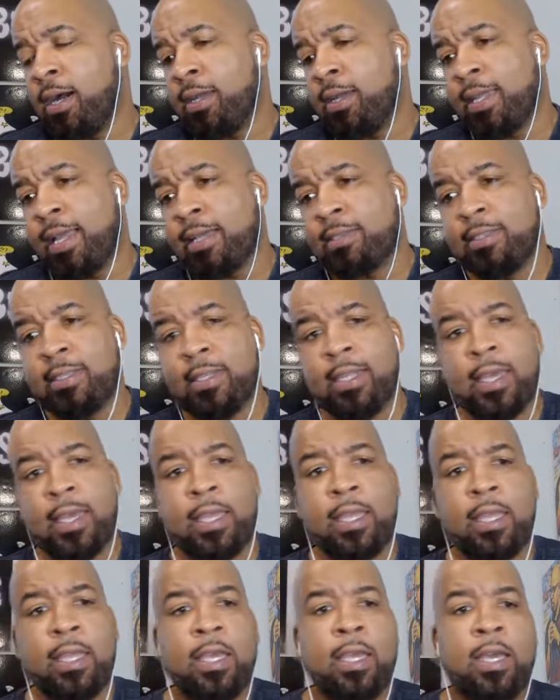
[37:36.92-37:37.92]

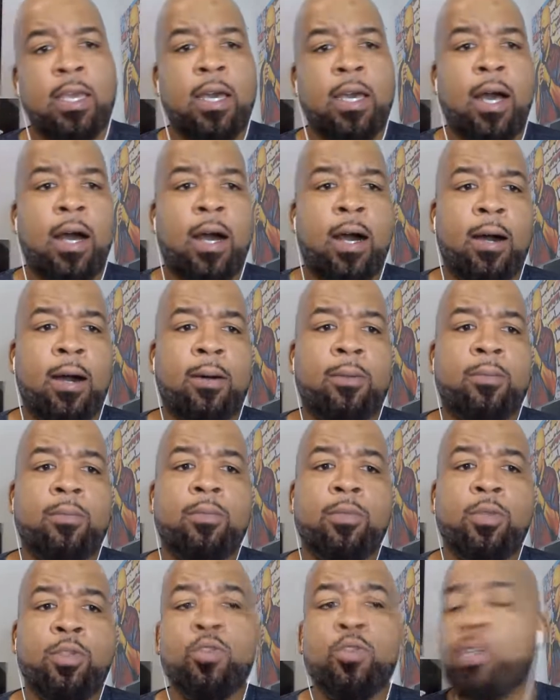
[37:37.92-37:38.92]
yesterday.
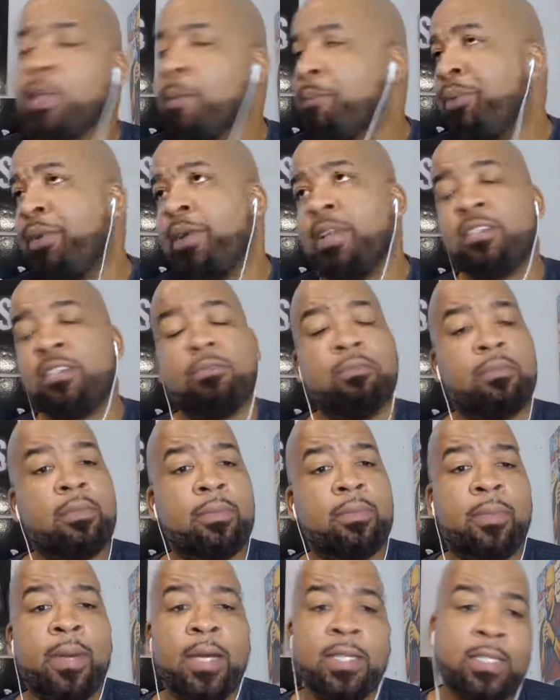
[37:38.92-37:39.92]
You can put as
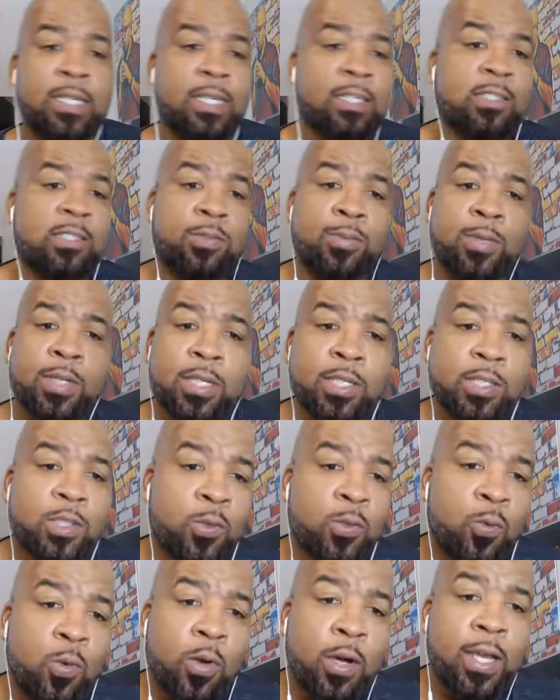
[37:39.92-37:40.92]
much history as
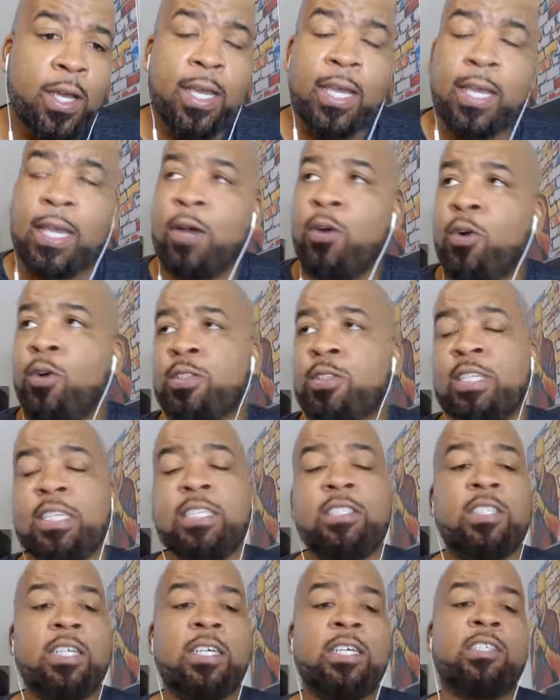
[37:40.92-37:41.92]
you want or
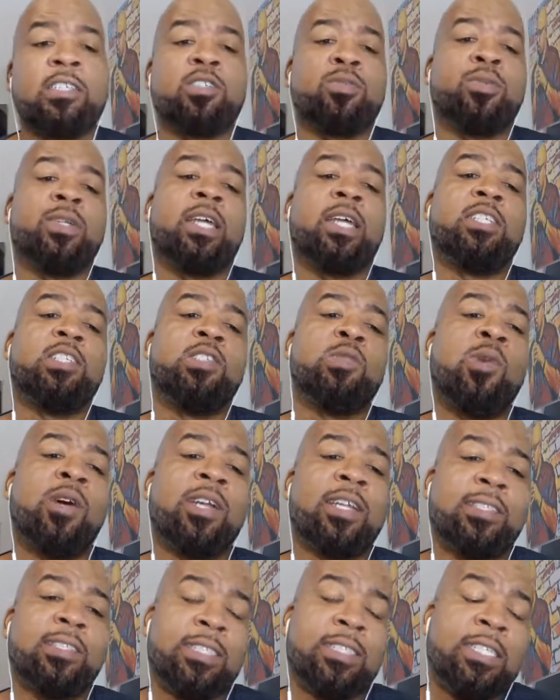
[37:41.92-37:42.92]
teach the history that you
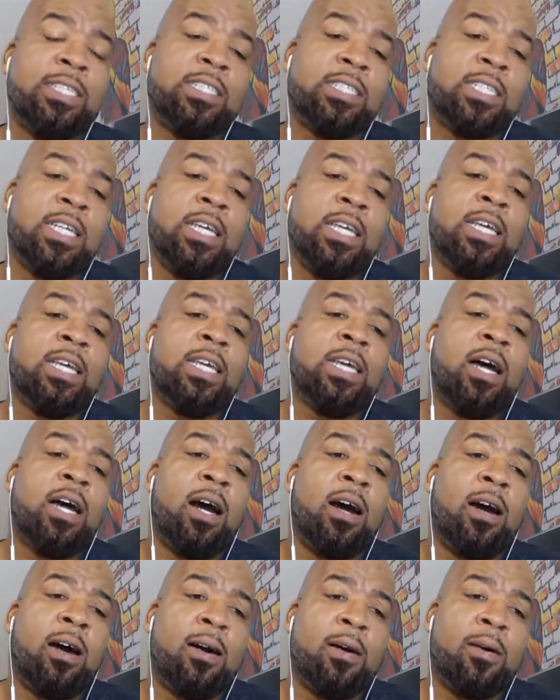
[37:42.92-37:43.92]
want to teach
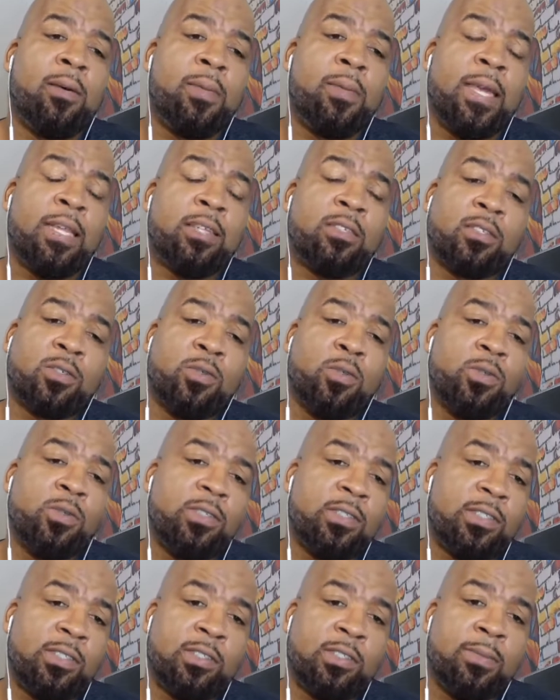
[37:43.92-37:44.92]
in a school
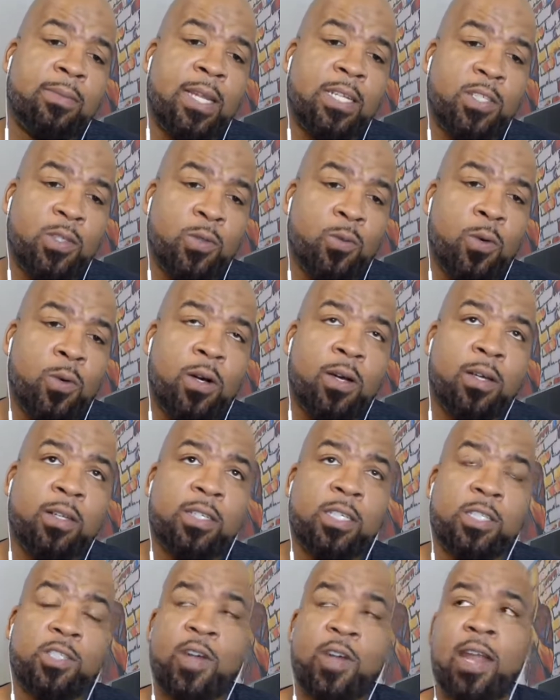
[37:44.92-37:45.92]
system that you want
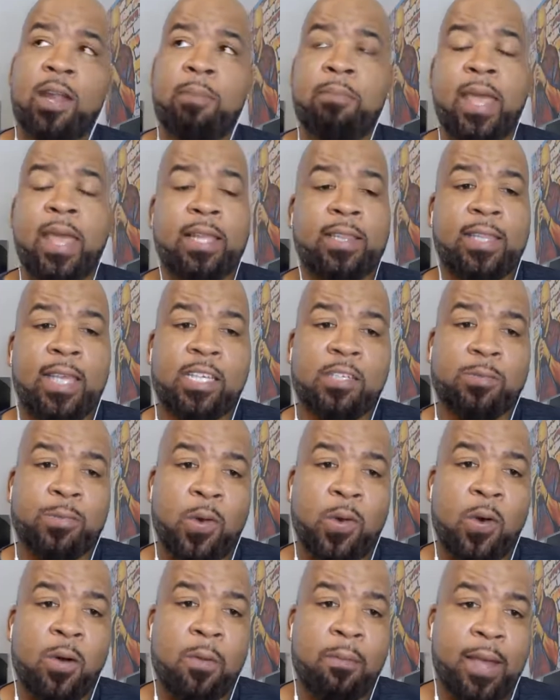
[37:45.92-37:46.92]
to try to make things
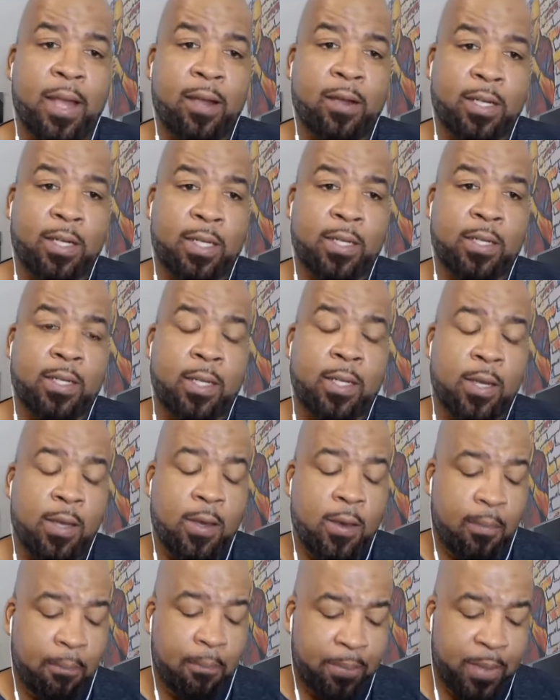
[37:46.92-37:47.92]
pro-American.
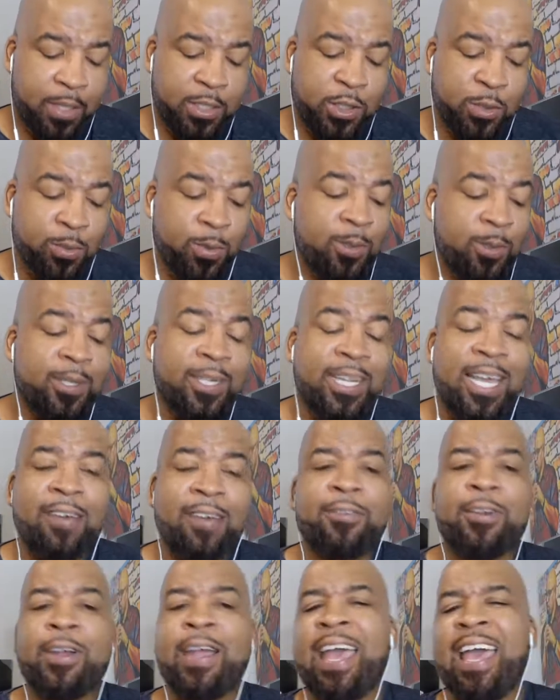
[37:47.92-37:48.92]
But you will
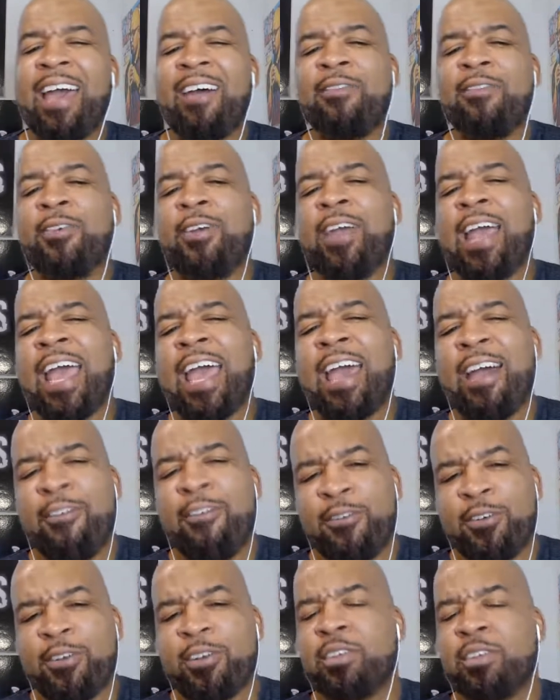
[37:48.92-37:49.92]
never, ever,
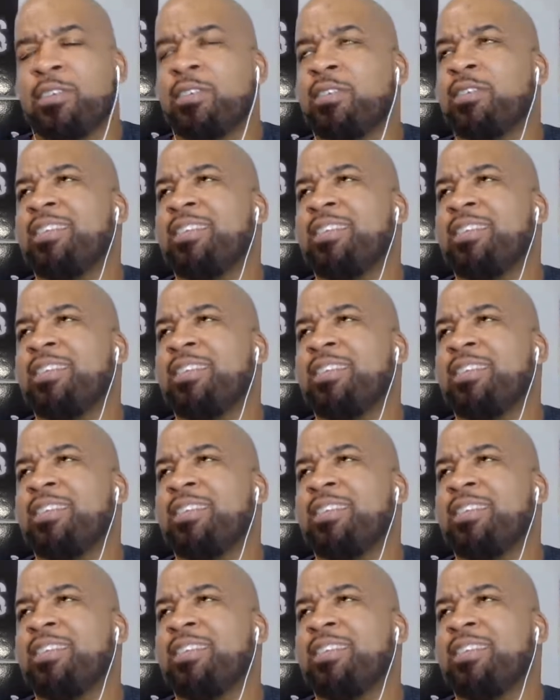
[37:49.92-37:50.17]
ever,